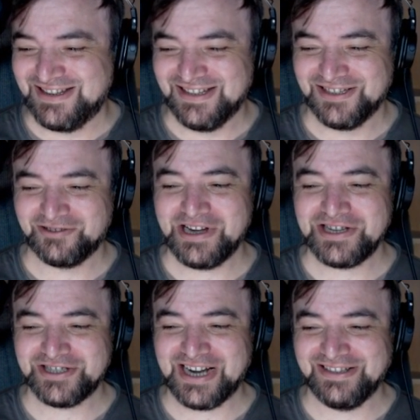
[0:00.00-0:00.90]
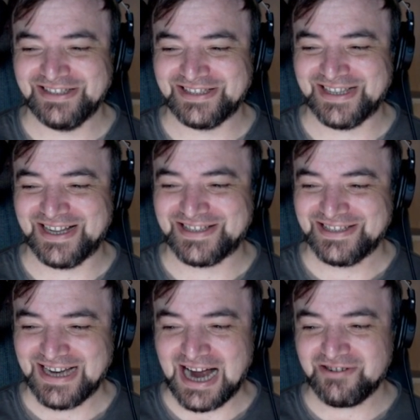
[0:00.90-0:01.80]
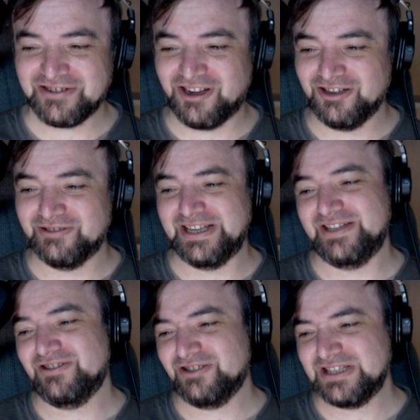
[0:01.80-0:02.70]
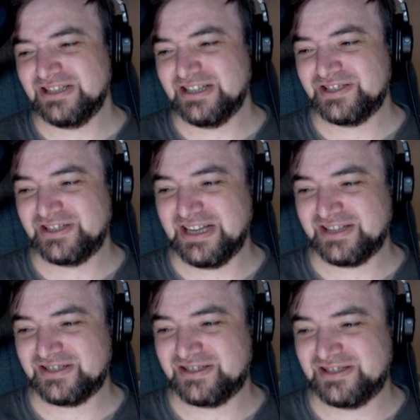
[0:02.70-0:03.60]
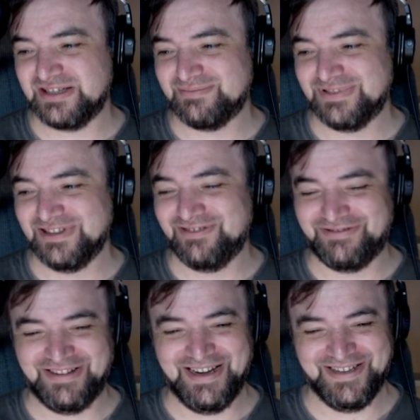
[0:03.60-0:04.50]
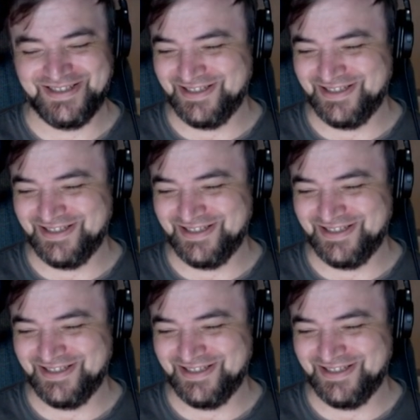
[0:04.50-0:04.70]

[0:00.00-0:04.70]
Great Charlie says. Aaron Holloway, not English, gets simple French.